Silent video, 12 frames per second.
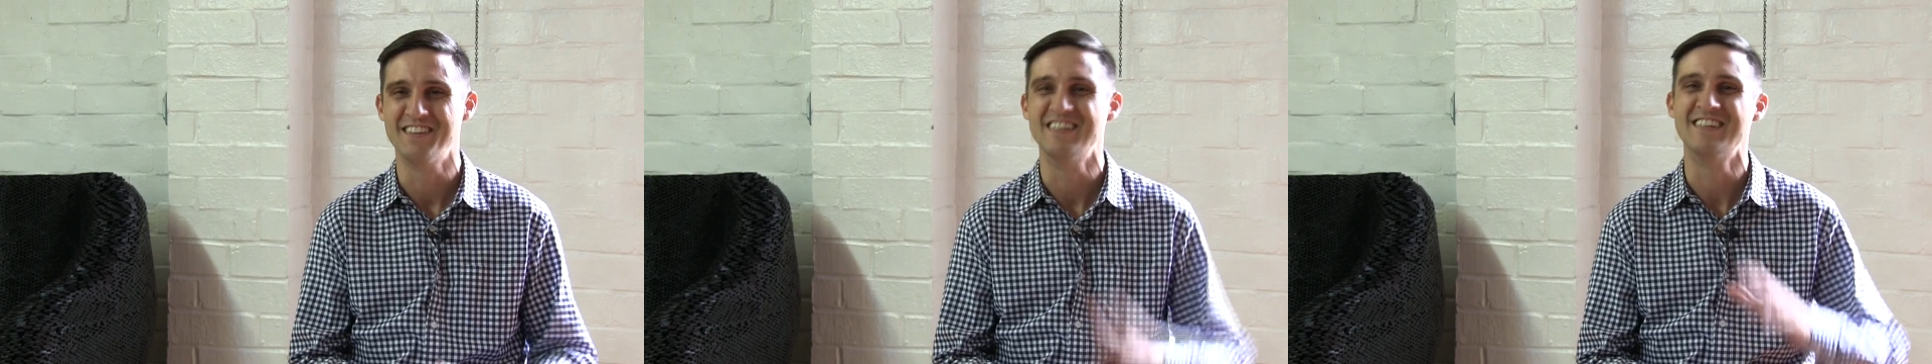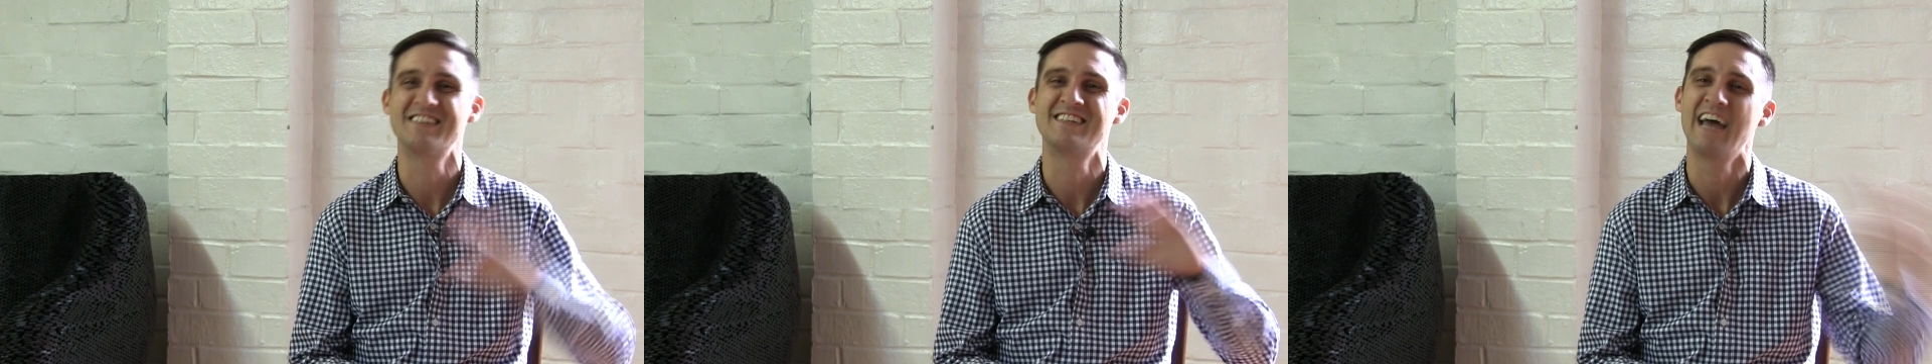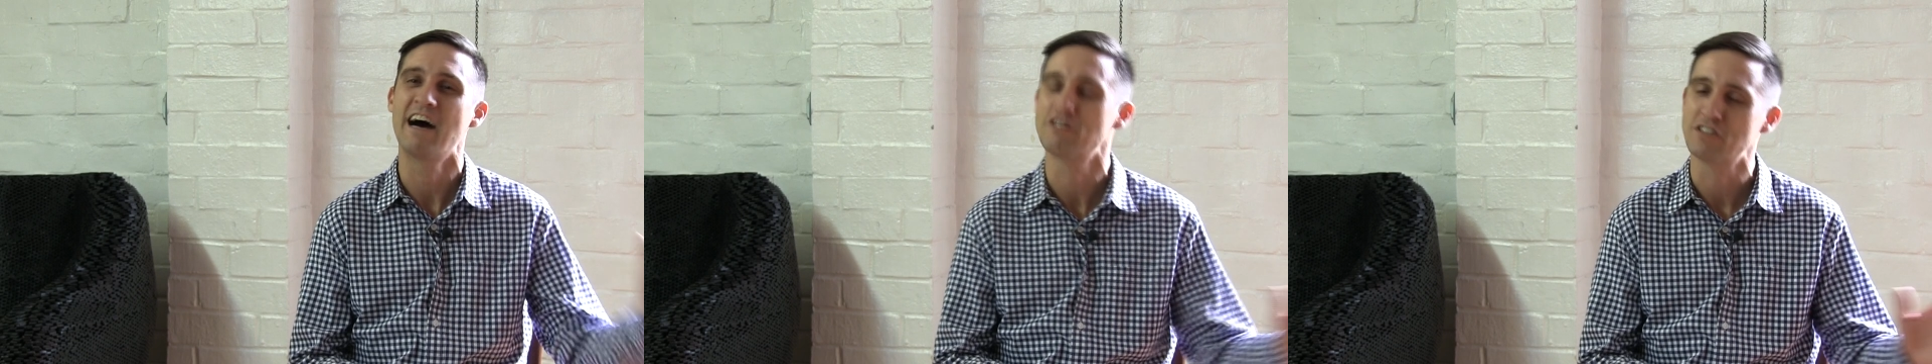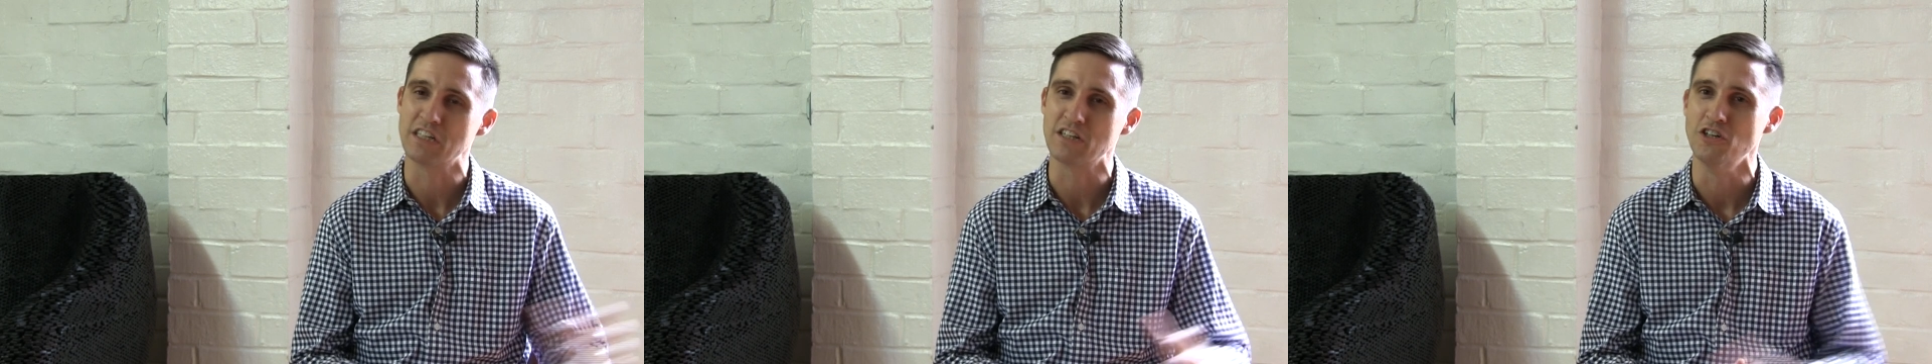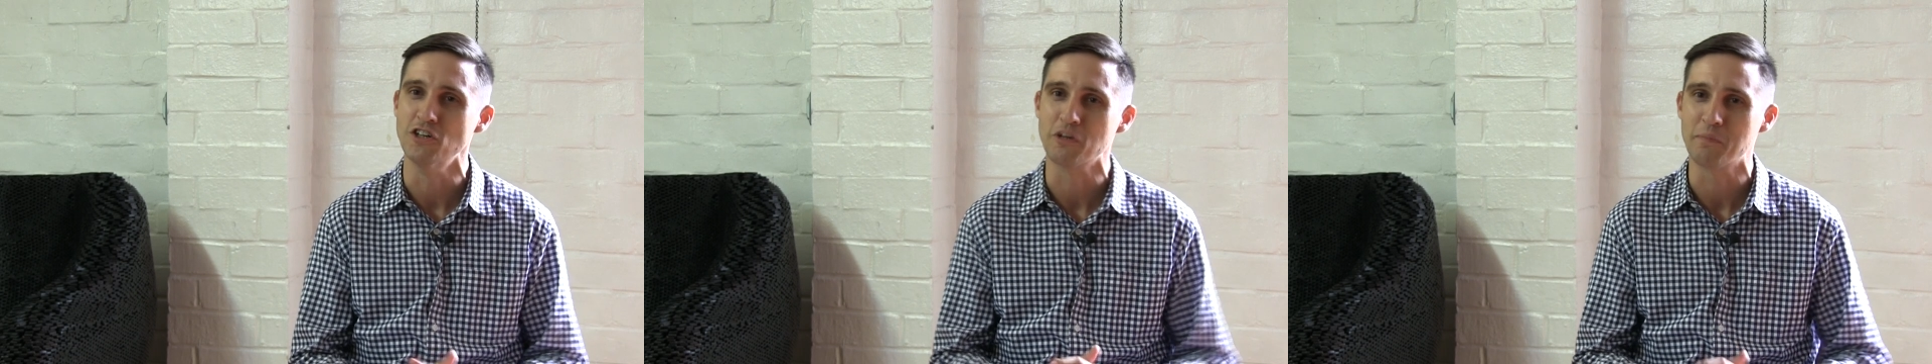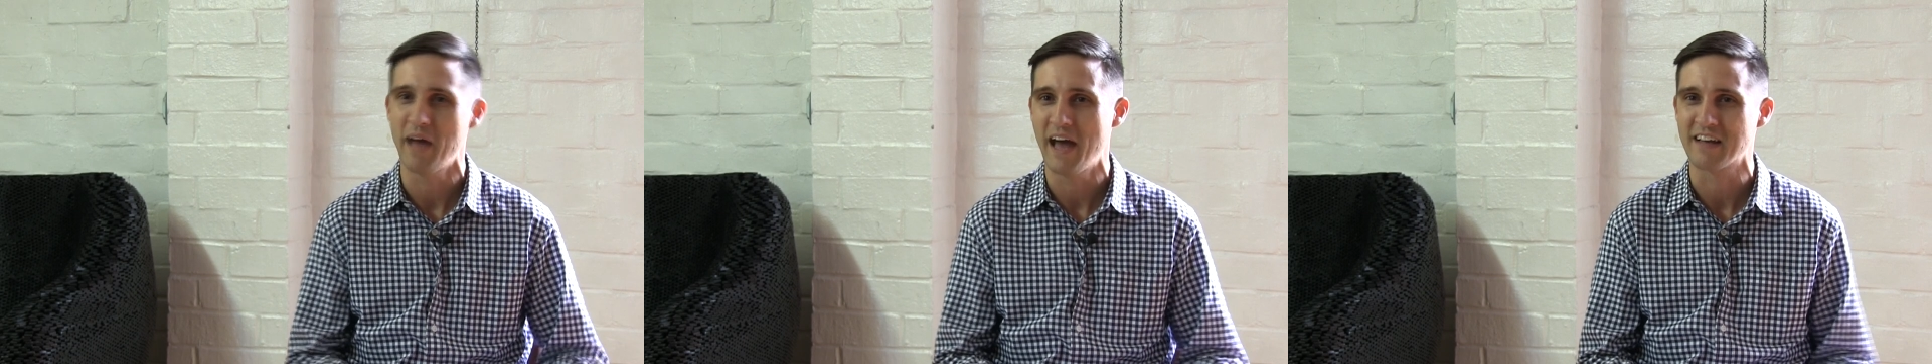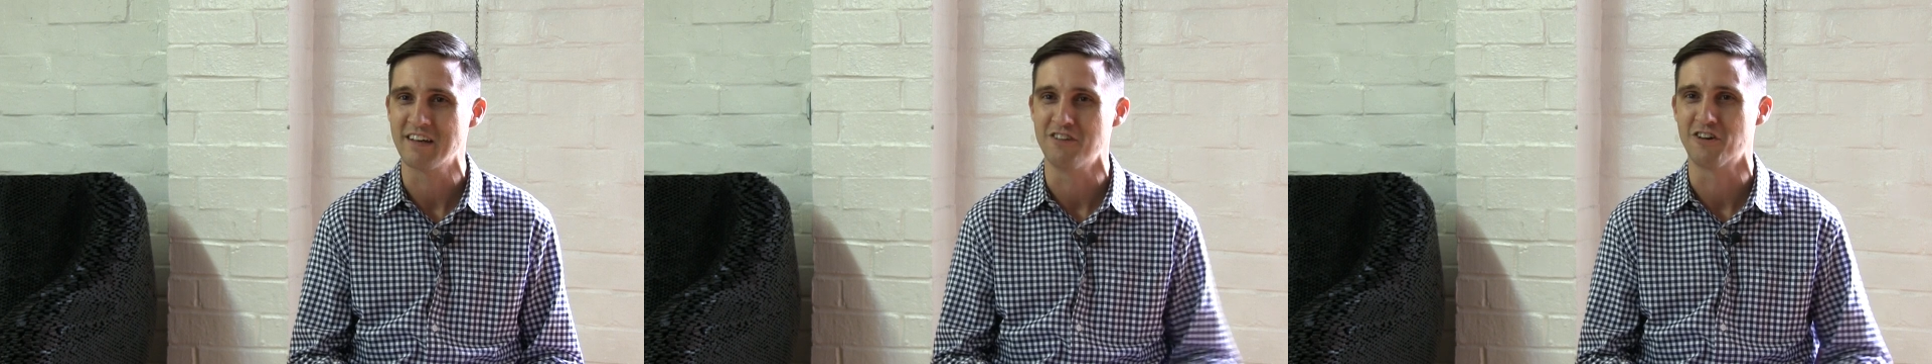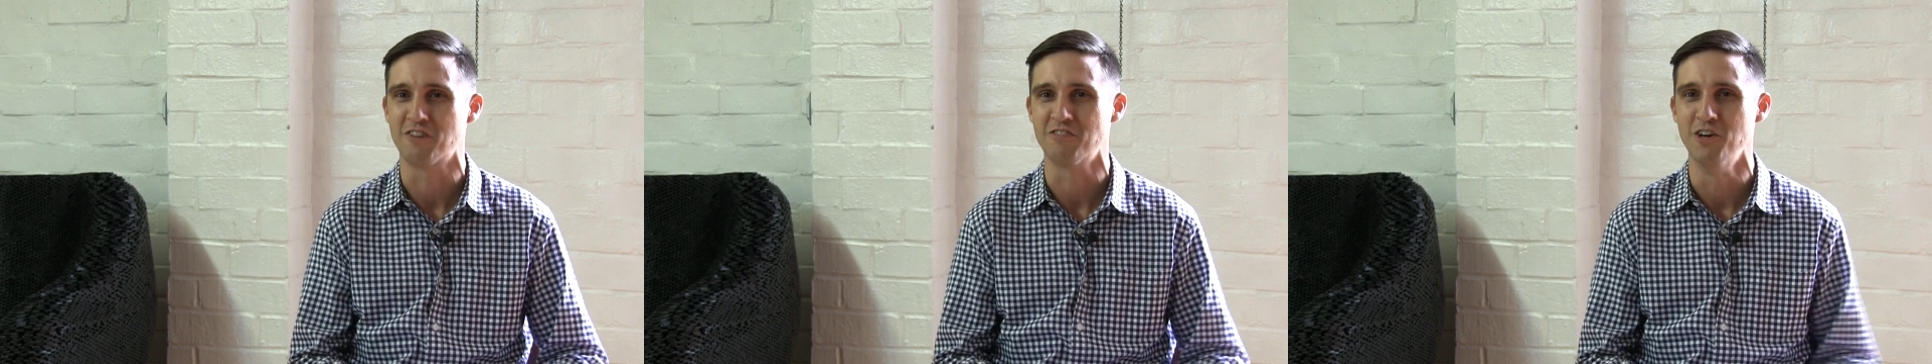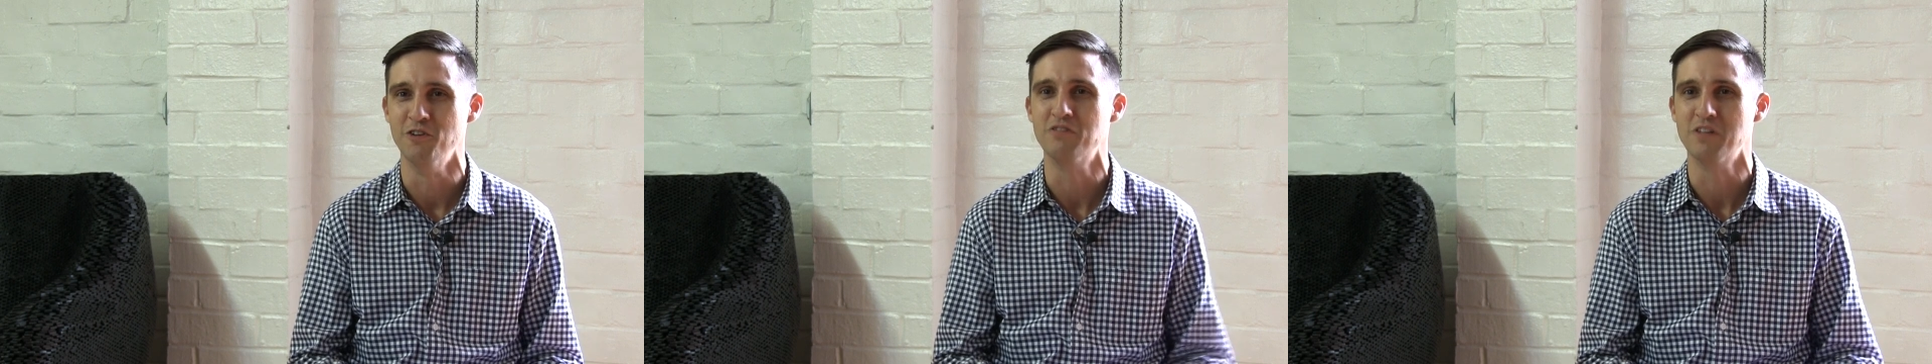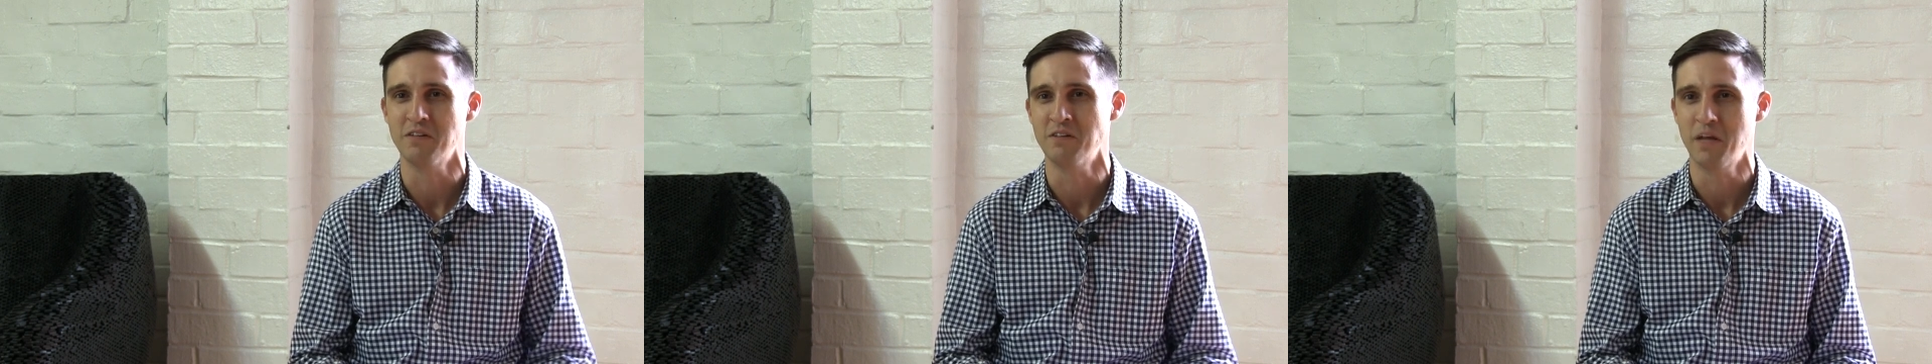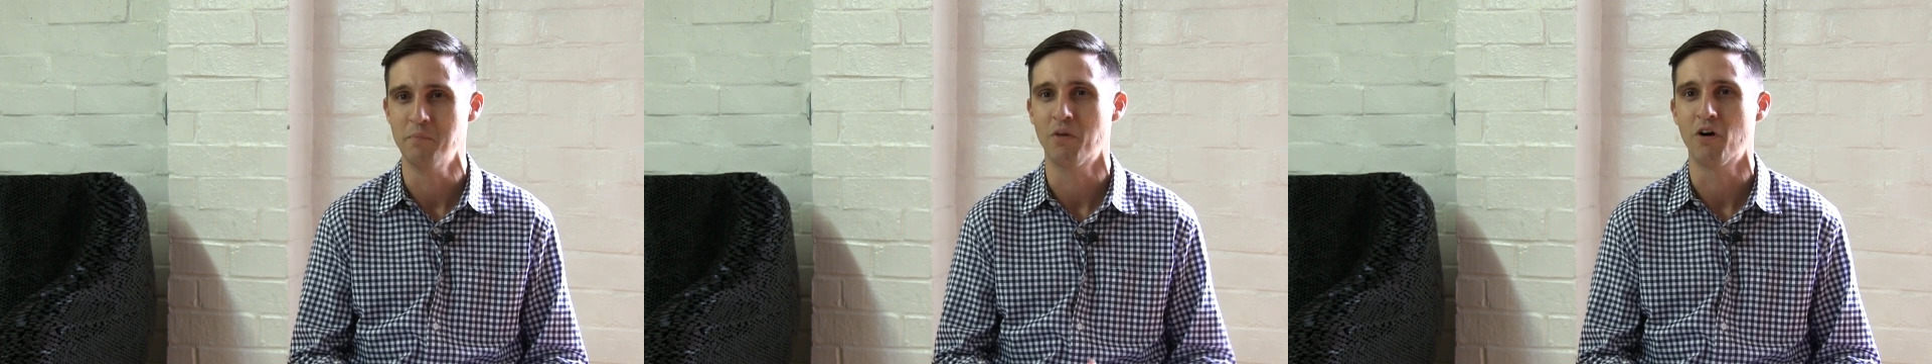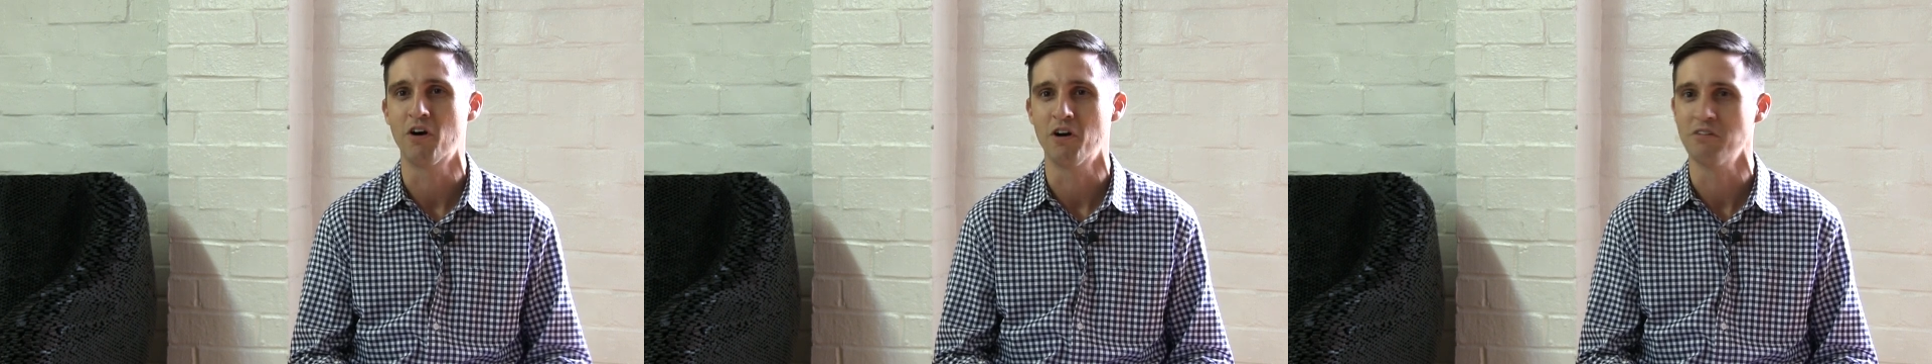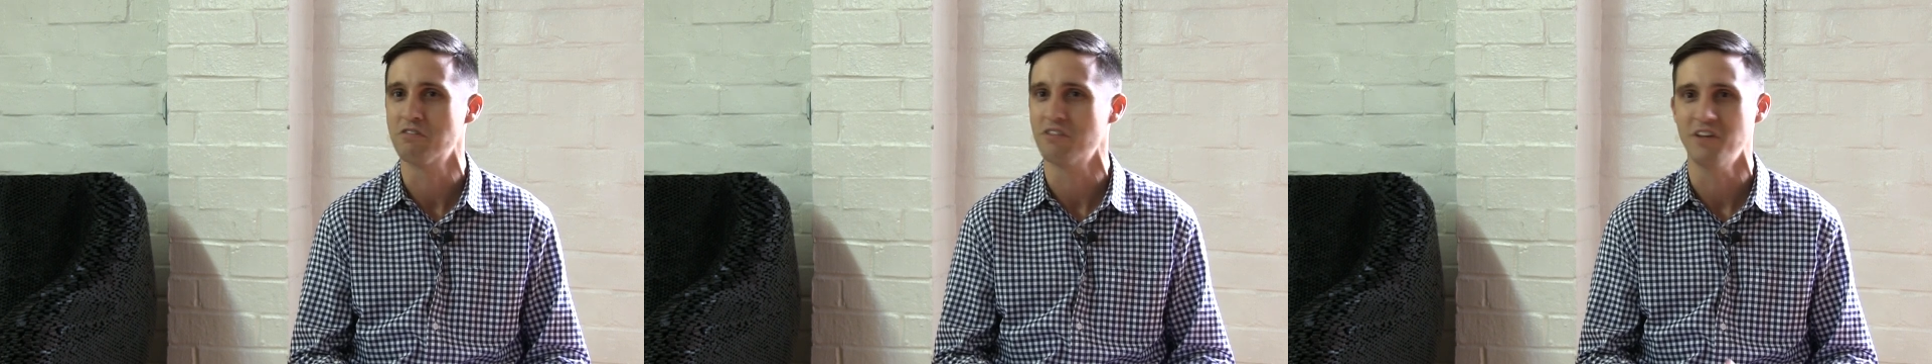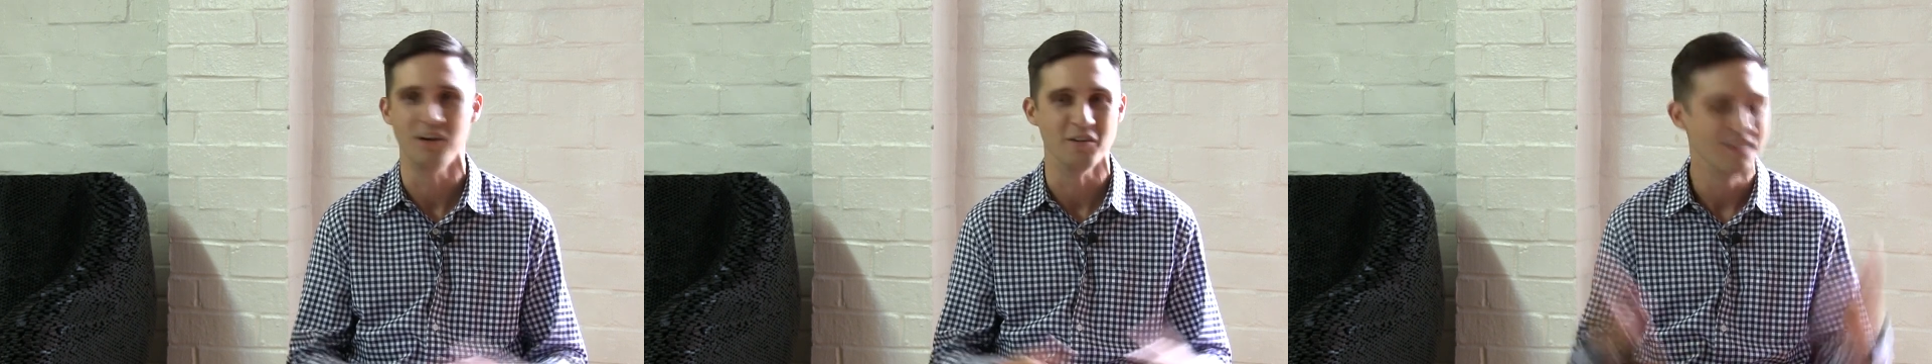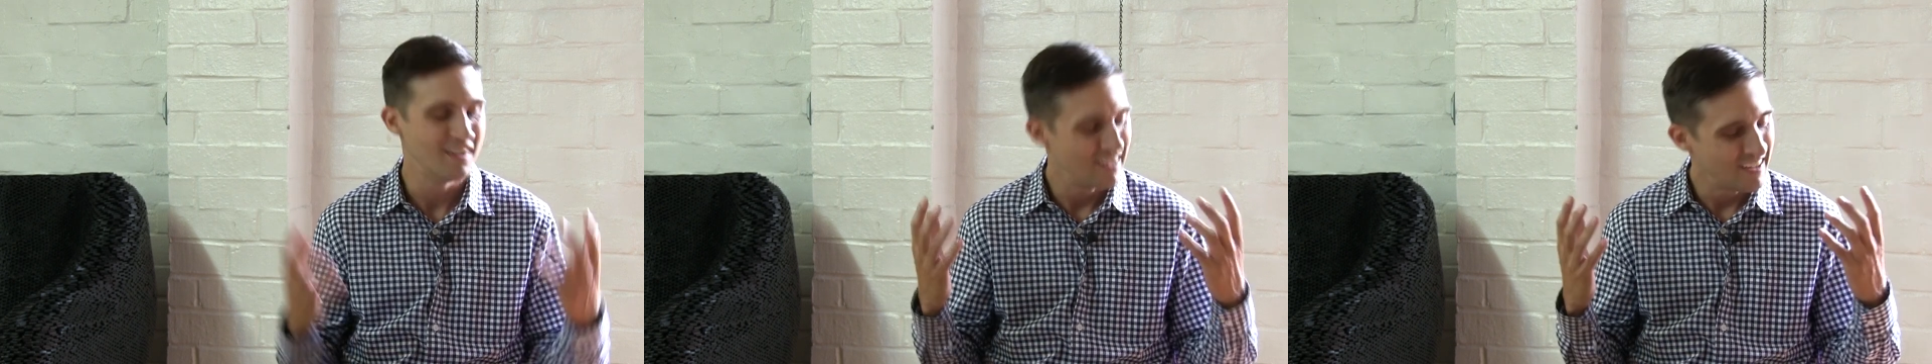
nostalgic look back at dirt roads and barns, though,